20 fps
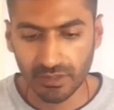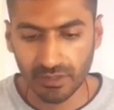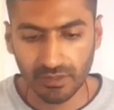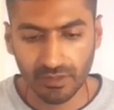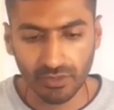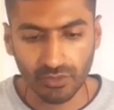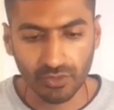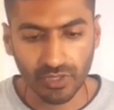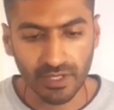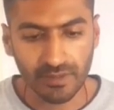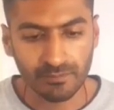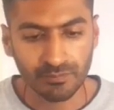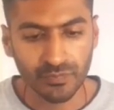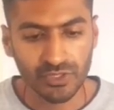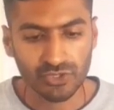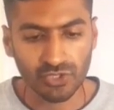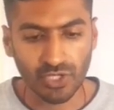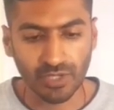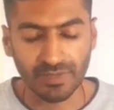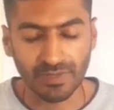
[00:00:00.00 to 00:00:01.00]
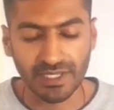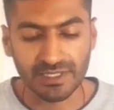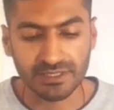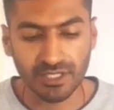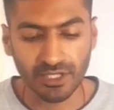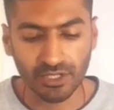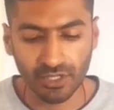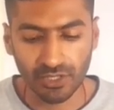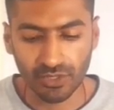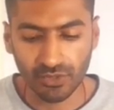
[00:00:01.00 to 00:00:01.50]
Okay, so I'm
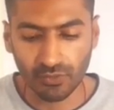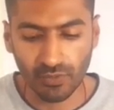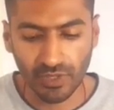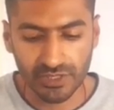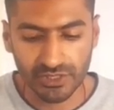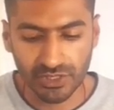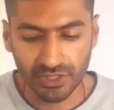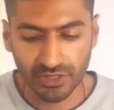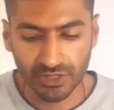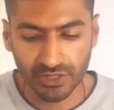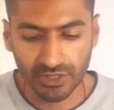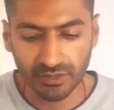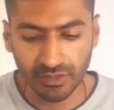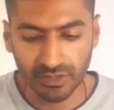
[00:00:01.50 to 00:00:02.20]
asking a question.